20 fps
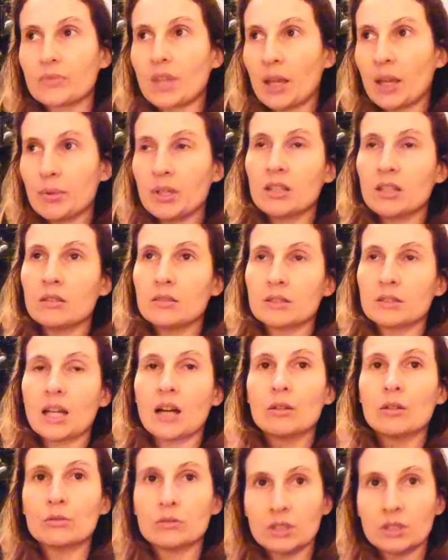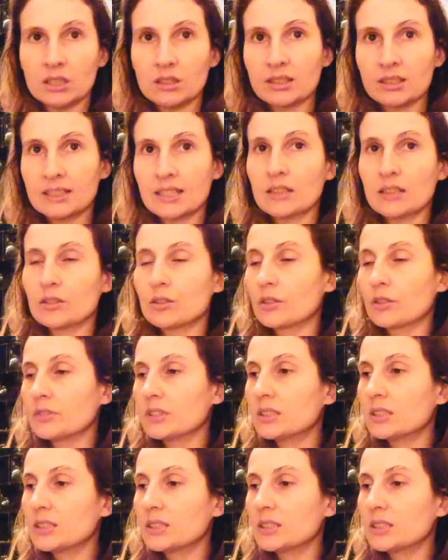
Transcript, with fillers: I mean down in the center of the